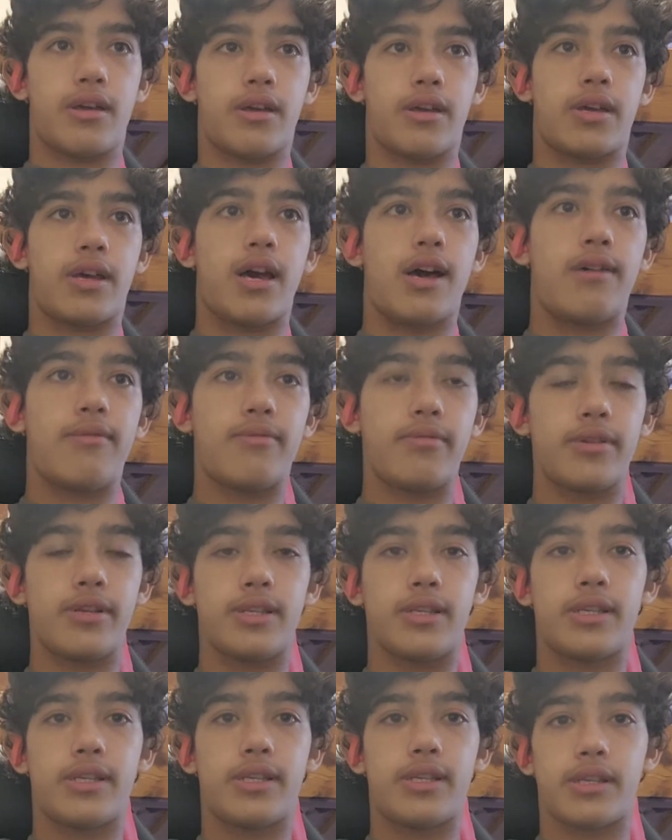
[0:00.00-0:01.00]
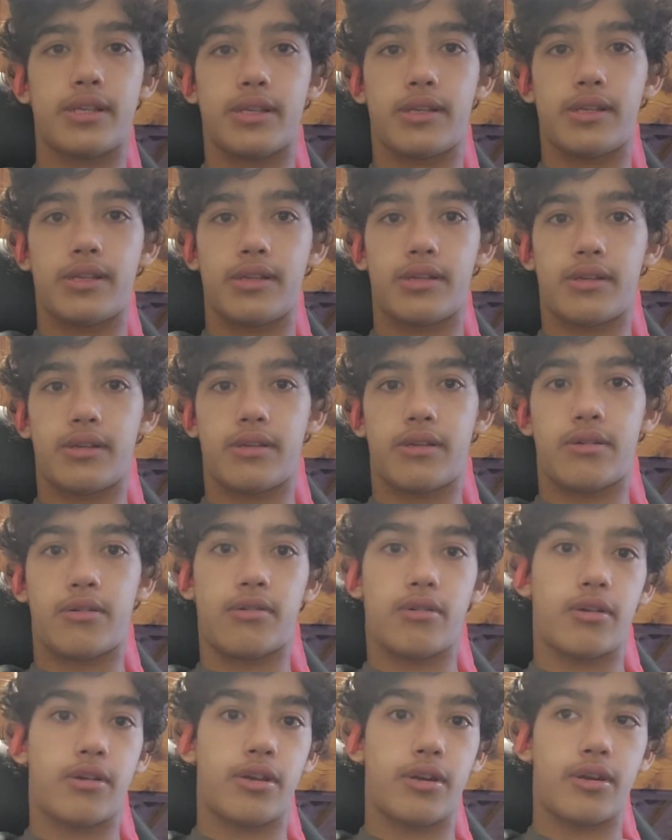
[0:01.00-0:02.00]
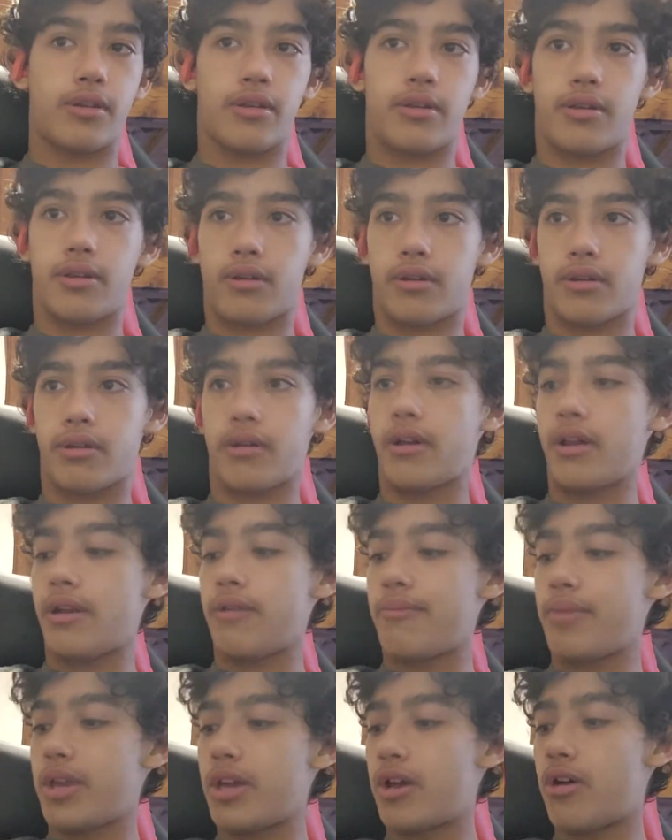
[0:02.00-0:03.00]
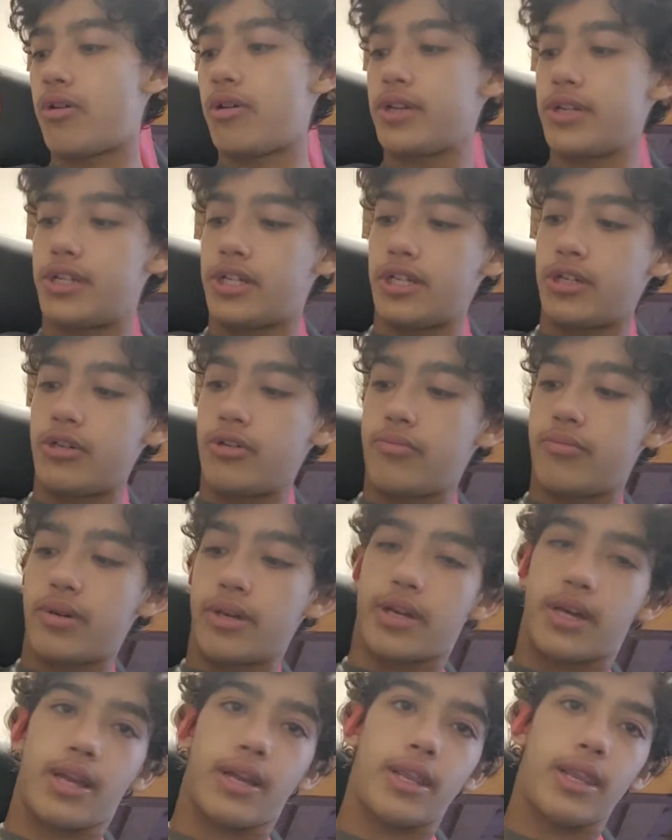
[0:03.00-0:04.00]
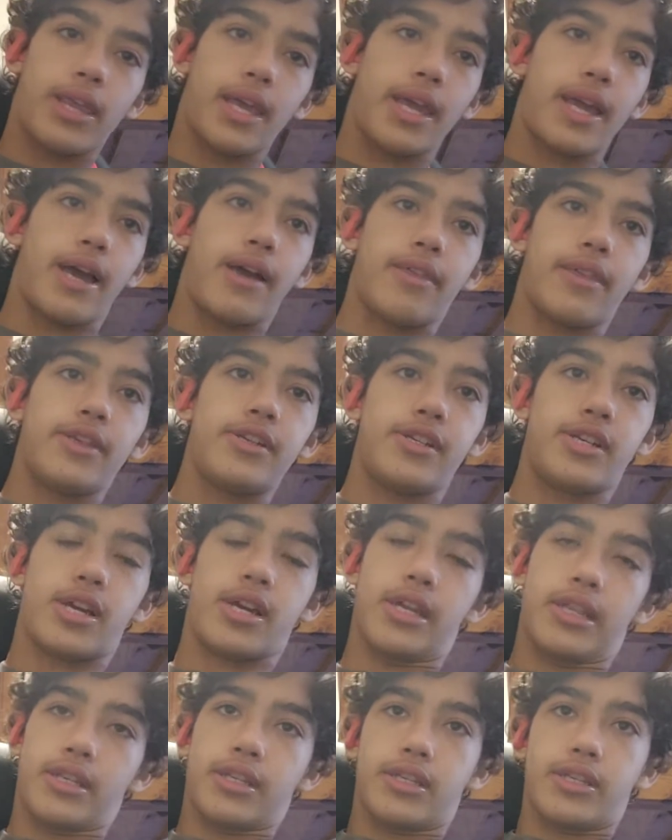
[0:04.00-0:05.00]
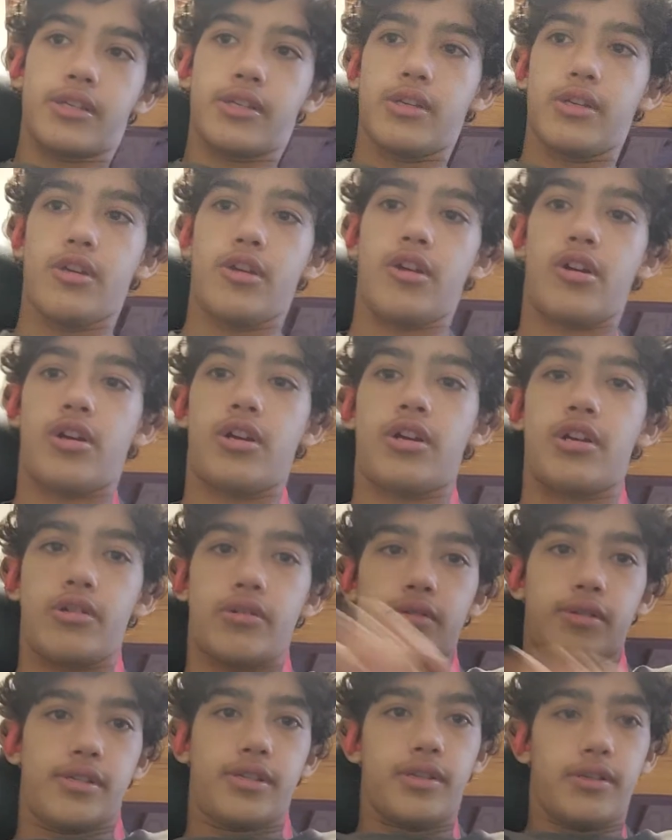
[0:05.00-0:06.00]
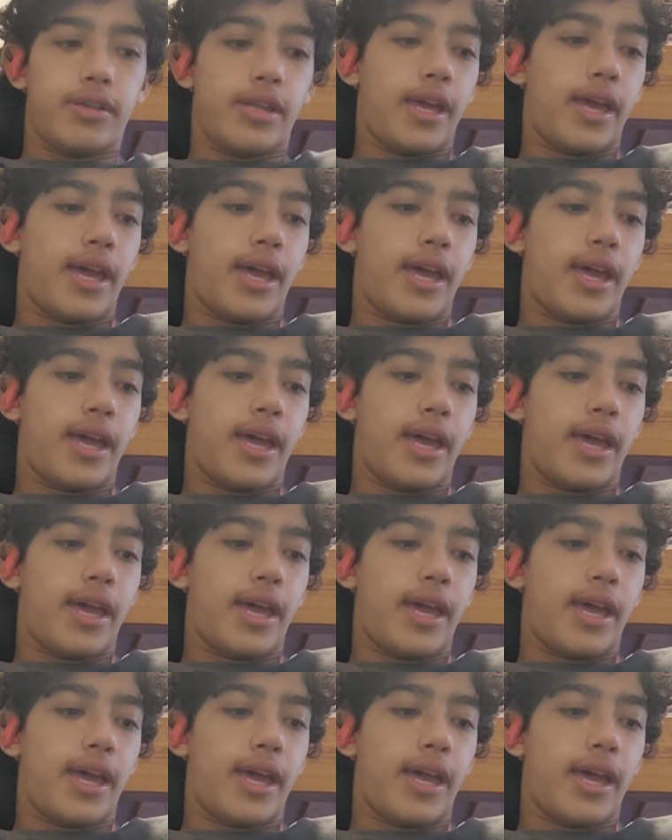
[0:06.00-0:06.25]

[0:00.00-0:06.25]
Cowboys are gonna be 0-2, but kind of like how the Giants are 0-2.